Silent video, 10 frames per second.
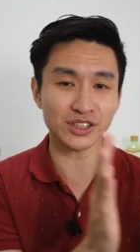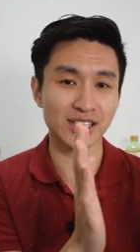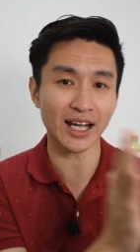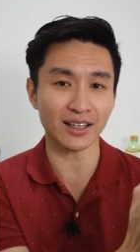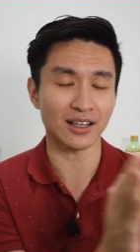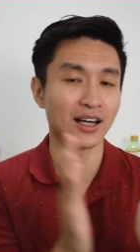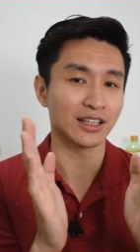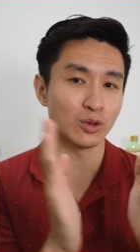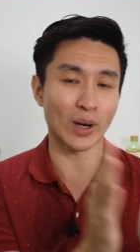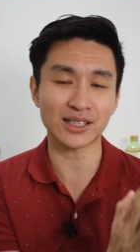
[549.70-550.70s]
side,
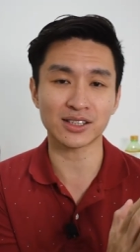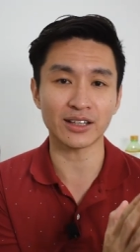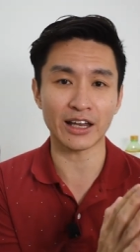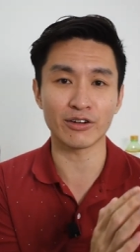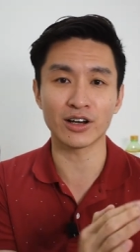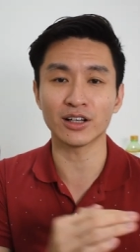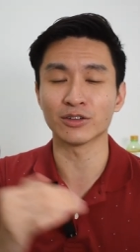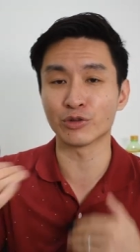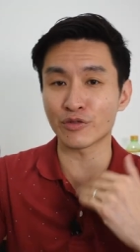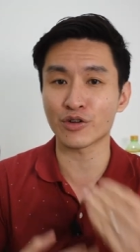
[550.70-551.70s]
the western
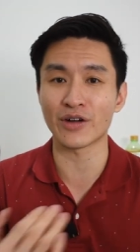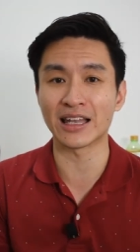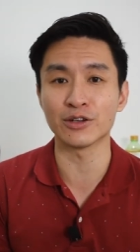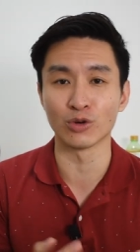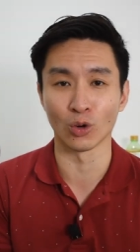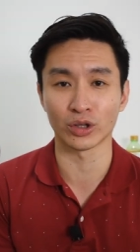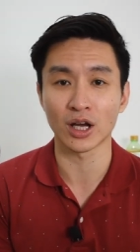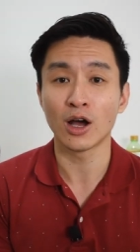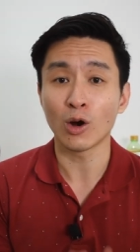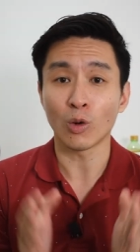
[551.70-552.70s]
area, River Valley Road.
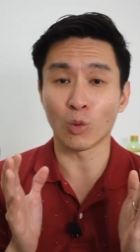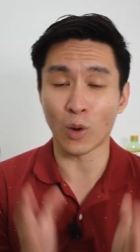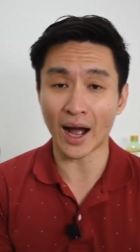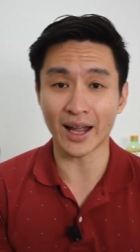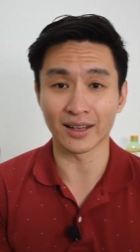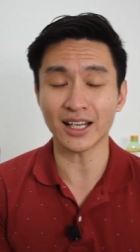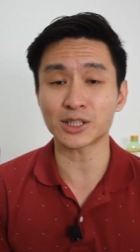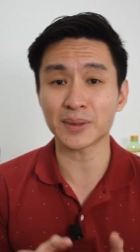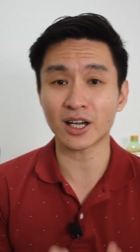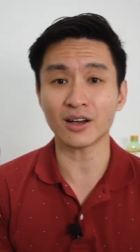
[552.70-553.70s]
Why?
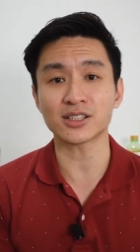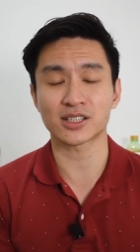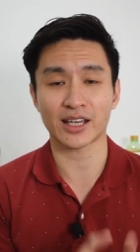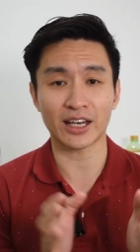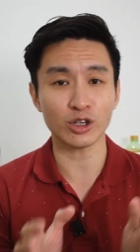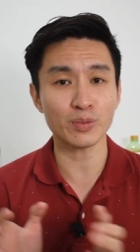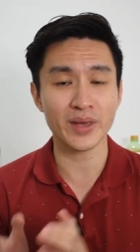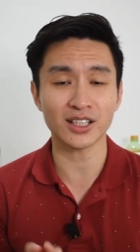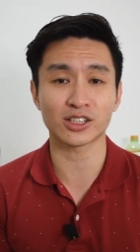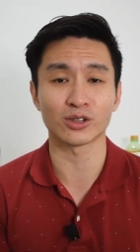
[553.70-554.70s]
That's because Canninghill Piers is